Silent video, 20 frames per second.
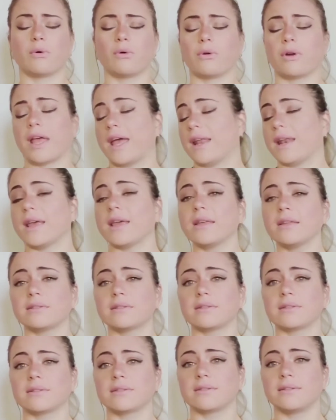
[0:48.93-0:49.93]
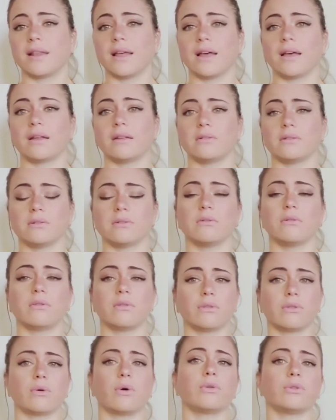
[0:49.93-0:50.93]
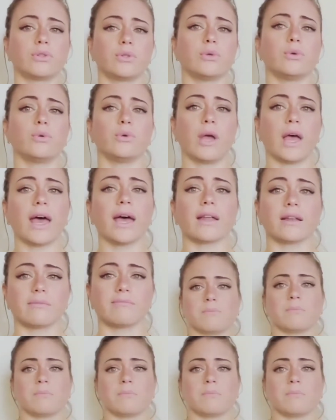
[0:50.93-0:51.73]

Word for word: or headaches than you thought you had.